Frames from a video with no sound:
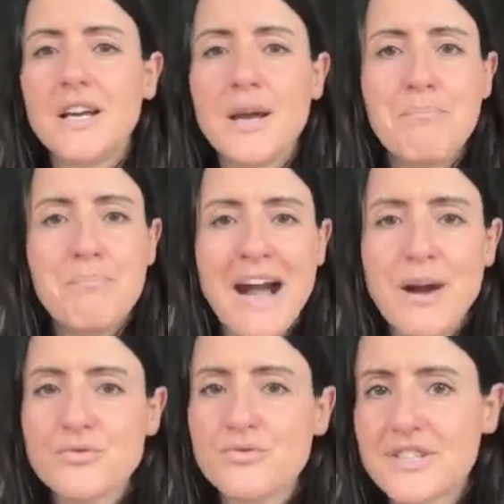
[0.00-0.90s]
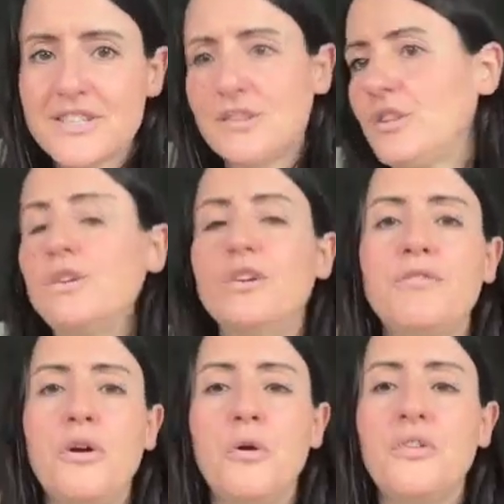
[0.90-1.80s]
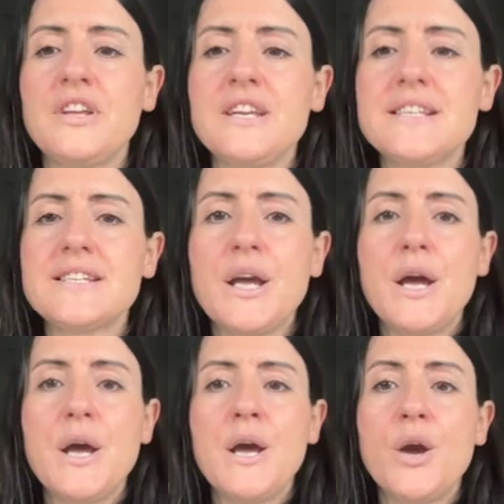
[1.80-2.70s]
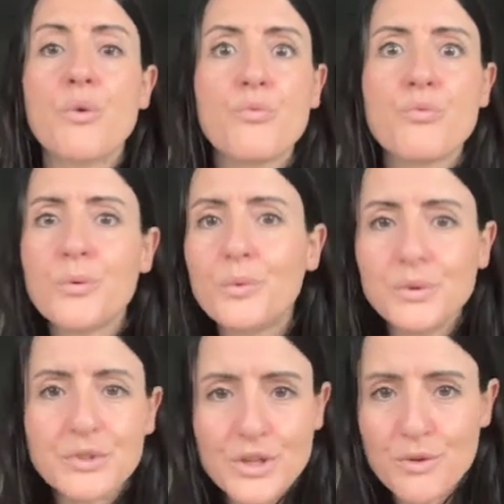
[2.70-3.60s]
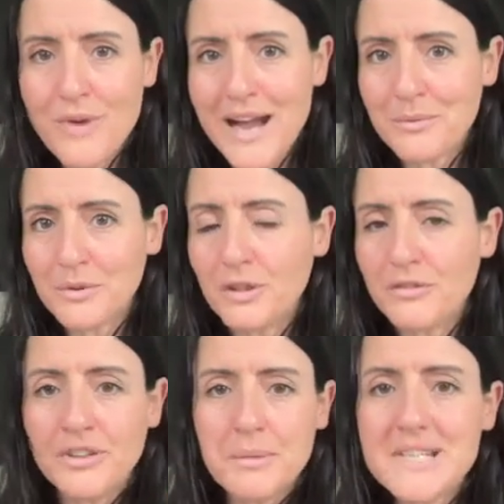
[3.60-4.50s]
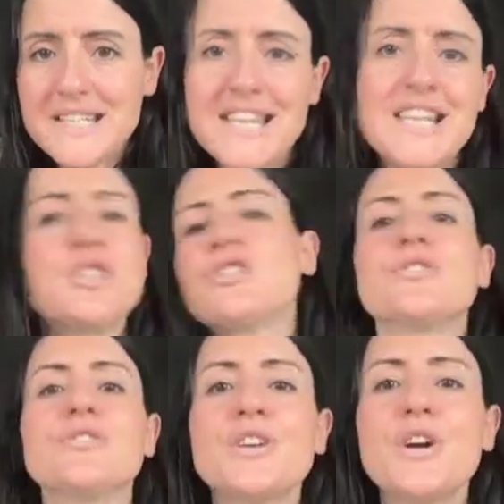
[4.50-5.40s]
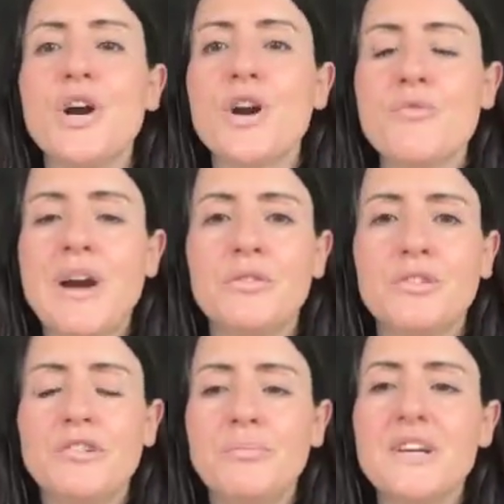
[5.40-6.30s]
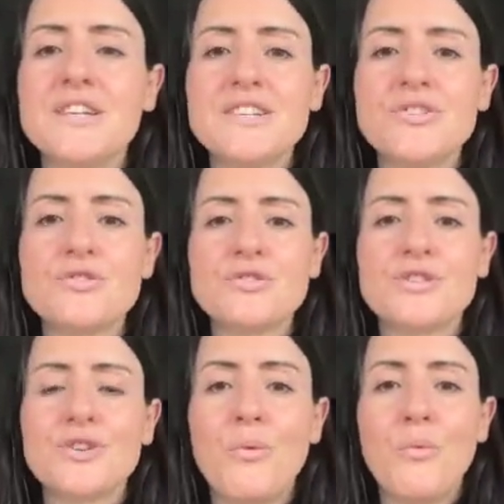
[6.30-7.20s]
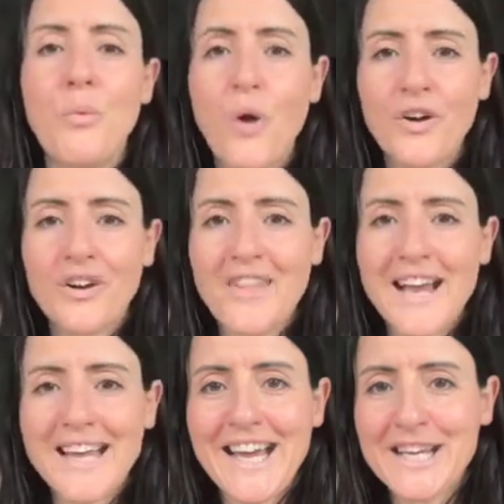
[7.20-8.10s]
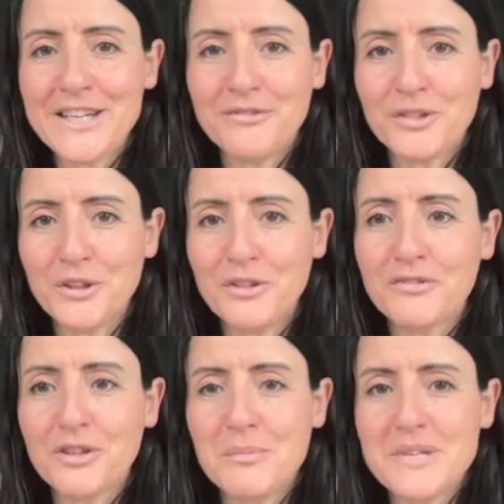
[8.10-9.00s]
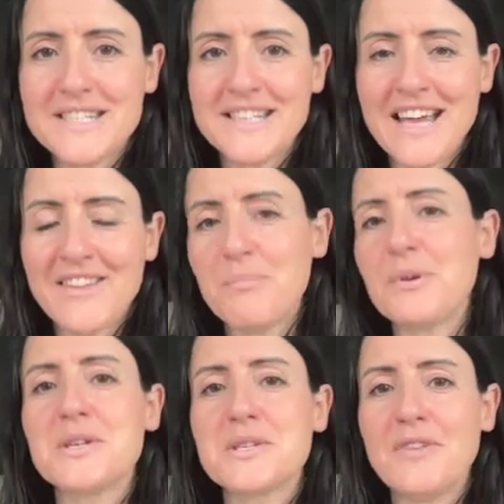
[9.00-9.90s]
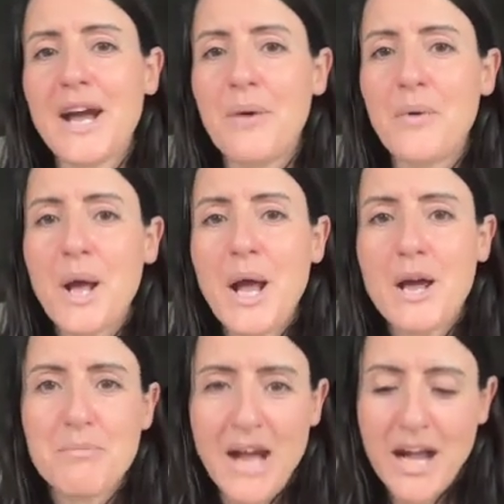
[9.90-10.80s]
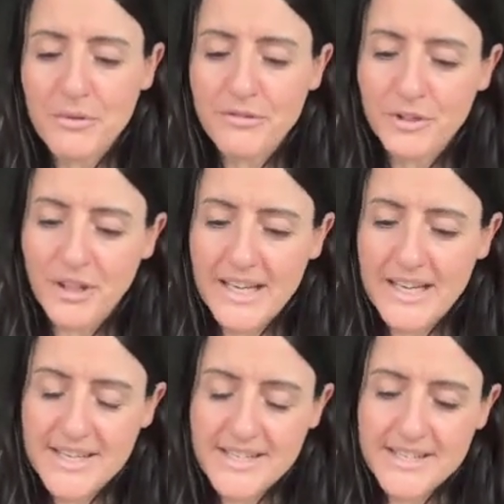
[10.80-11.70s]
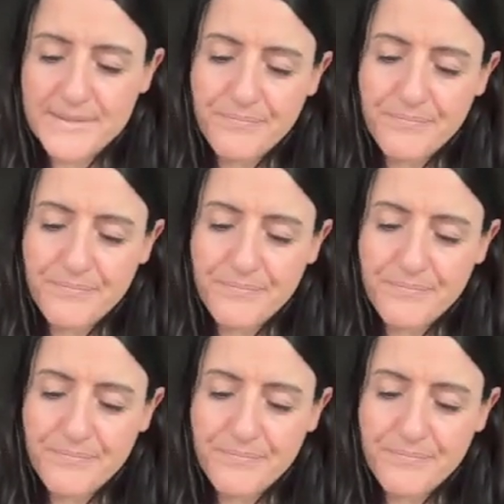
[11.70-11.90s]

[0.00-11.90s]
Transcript: boundaries to love, all these rules around love, limitations around love, because it doesn't want that kind of love coming together because of how powerful it is.